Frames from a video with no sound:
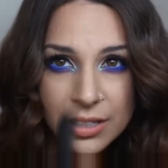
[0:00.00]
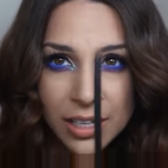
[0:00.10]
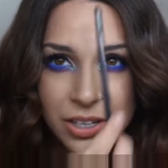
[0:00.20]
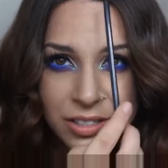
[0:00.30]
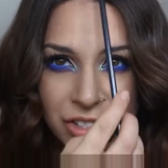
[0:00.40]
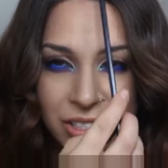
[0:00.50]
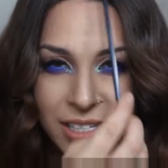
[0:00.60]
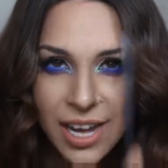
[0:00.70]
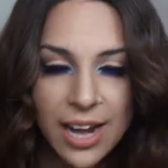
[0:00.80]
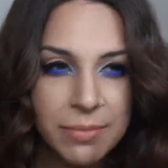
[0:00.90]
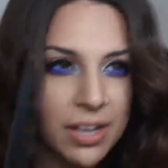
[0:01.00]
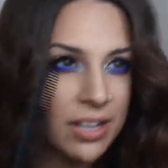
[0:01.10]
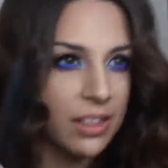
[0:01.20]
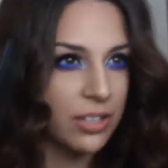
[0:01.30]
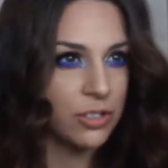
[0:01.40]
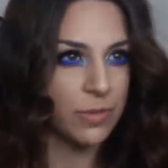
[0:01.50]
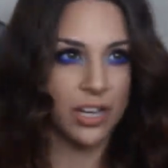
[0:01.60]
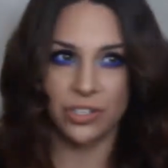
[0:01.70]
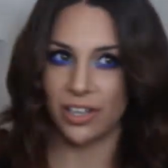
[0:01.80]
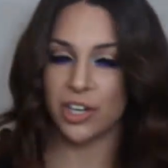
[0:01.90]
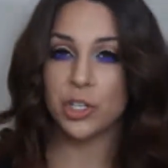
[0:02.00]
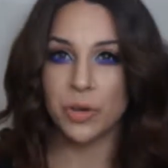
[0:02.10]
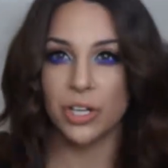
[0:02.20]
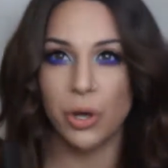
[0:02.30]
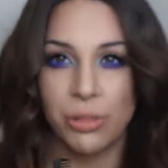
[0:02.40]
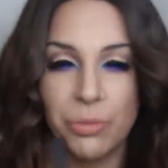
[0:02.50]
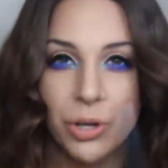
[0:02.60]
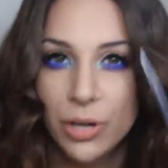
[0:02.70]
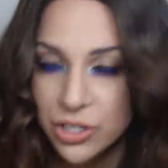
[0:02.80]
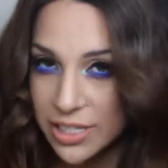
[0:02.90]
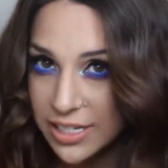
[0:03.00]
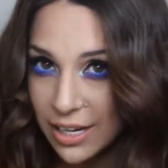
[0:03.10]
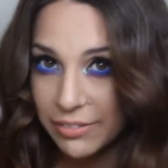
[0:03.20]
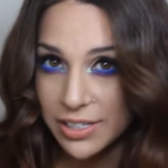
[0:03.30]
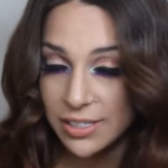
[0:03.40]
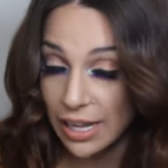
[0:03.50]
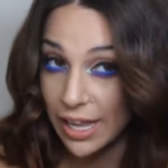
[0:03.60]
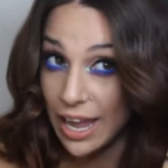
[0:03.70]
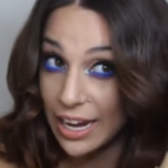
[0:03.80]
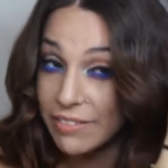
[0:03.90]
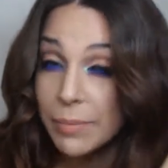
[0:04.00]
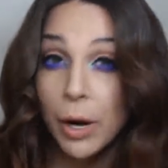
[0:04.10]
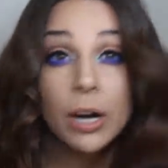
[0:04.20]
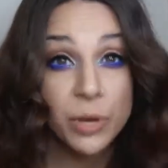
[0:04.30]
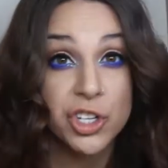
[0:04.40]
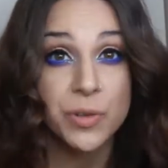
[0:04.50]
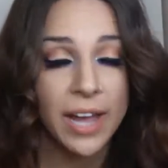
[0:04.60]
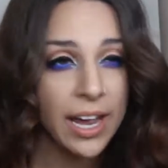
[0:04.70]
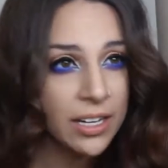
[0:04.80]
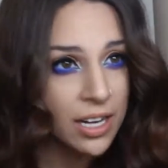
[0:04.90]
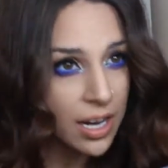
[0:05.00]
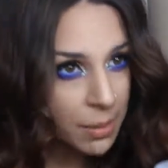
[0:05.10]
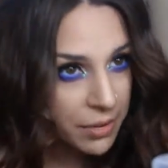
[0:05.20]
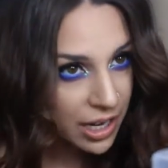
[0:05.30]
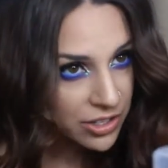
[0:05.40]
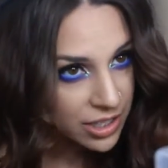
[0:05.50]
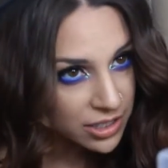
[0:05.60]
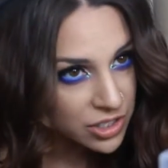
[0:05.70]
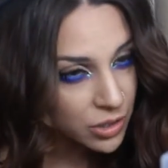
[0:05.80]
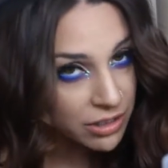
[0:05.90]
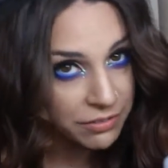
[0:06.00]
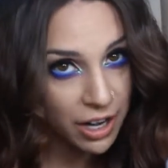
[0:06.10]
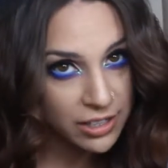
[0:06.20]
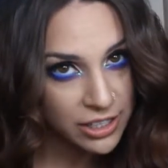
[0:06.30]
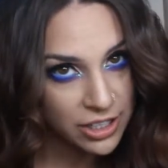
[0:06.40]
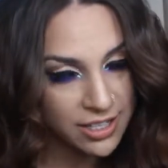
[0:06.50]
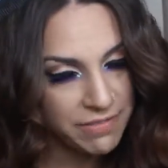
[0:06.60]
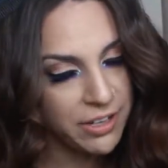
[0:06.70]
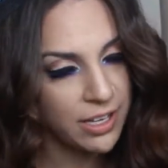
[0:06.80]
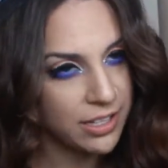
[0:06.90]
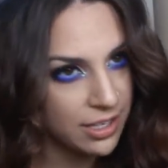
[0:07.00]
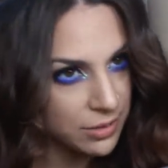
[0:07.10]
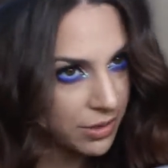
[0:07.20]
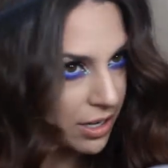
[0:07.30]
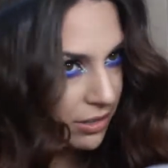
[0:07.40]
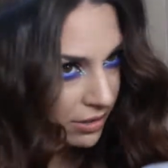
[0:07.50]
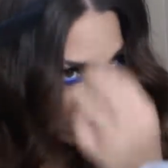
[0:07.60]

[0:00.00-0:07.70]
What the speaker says: Just a tiny bit, nothing too much, unless you want to go through and tease every part, which you can, but I just like to do it in the front here because I feel like that's where